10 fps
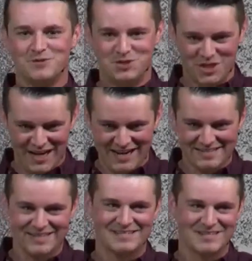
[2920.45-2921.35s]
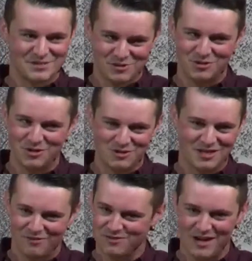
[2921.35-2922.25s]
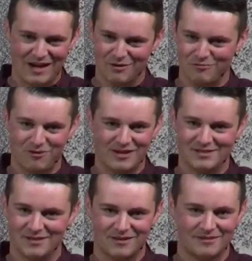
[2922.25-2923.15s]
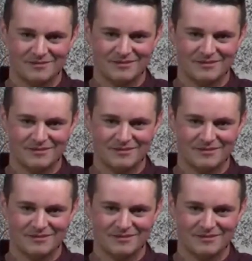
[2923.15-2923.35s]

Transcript: Jesus is the true self-sacrificer.